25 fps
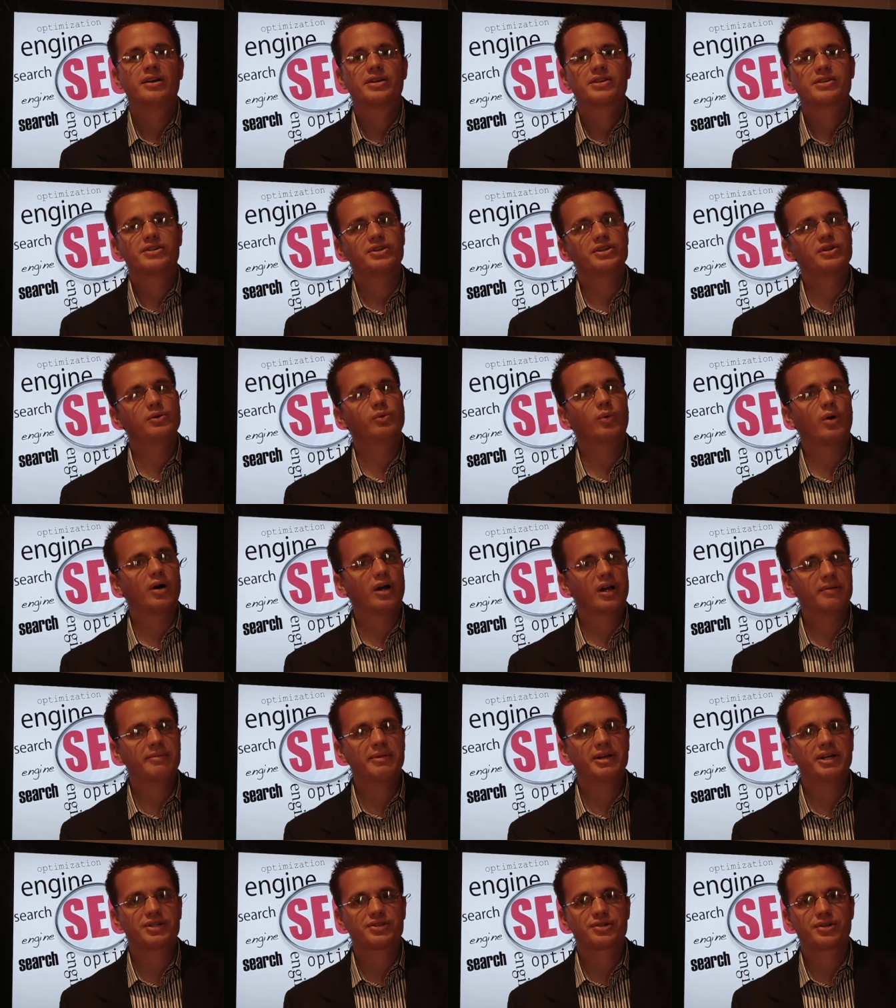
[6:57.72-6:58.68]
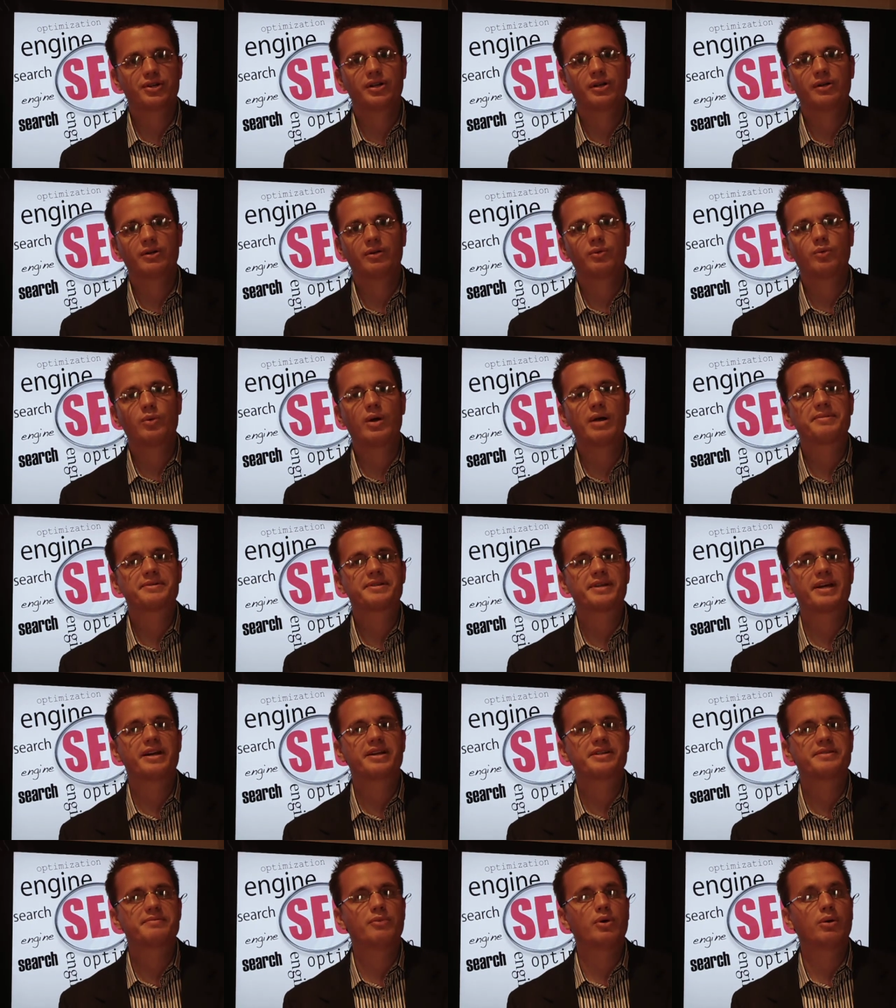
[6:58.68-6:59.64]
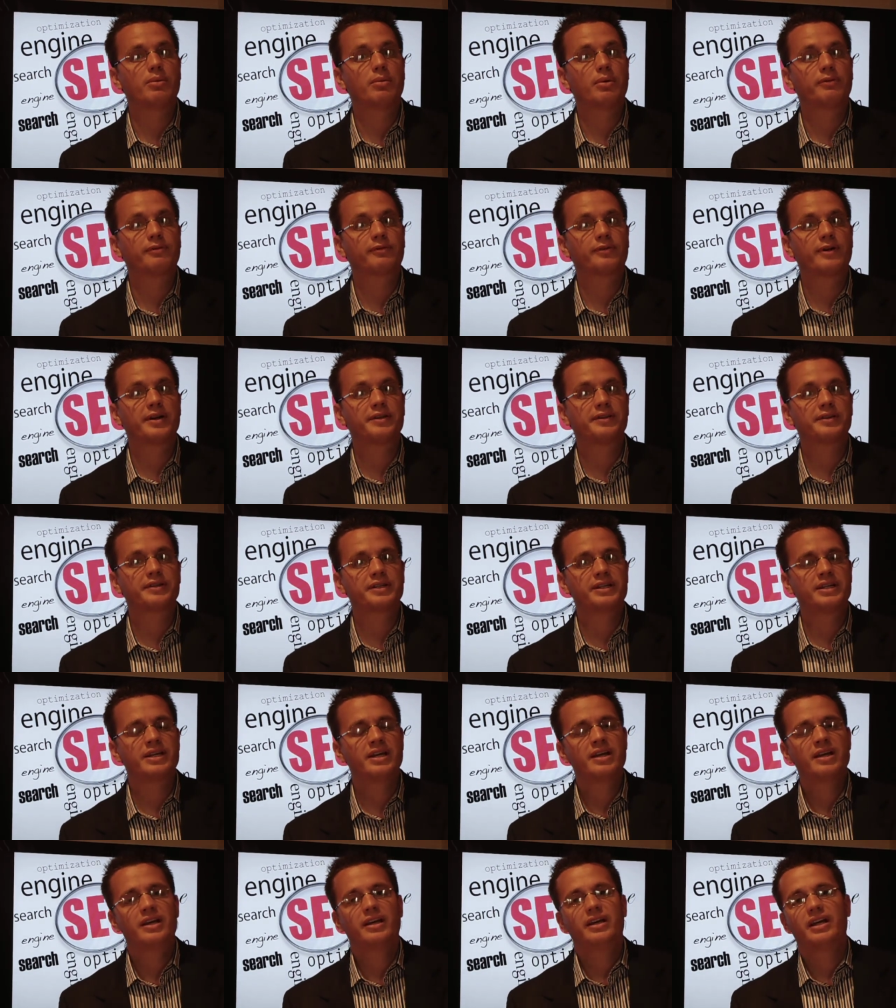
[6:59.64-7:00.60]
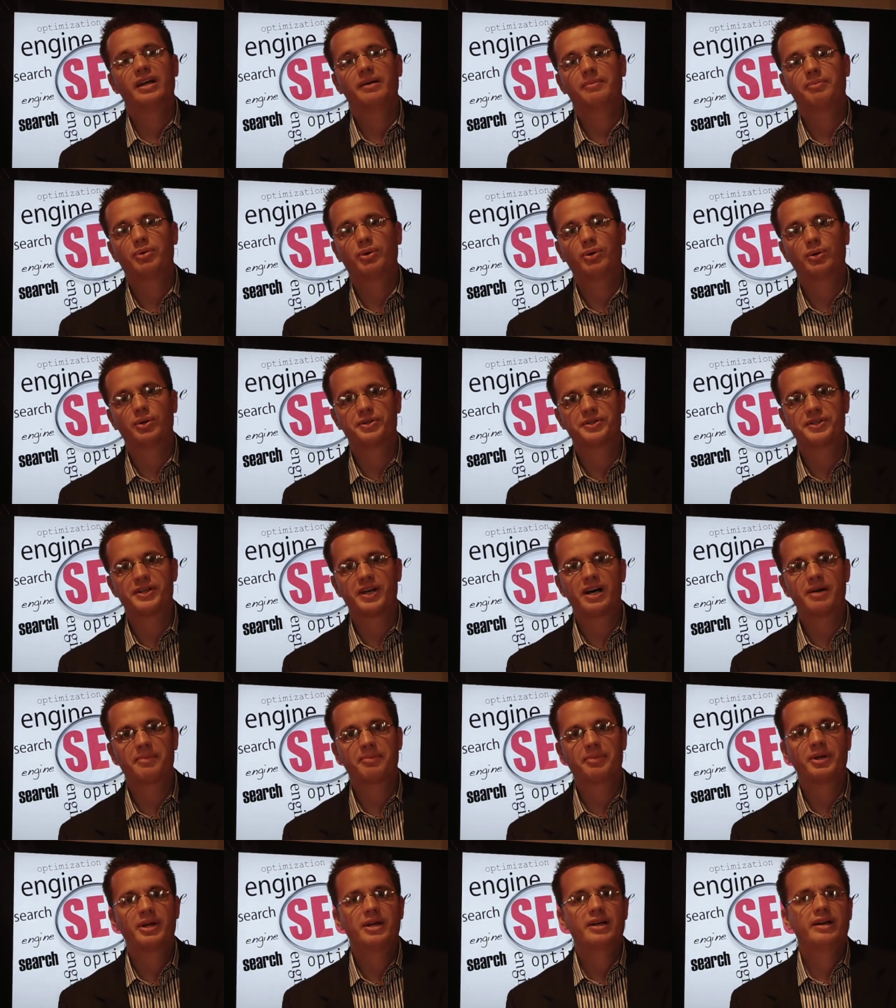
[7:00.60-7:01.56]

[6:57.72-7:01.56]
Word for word: So you want to make sure your website is mobile friendly. It pulls up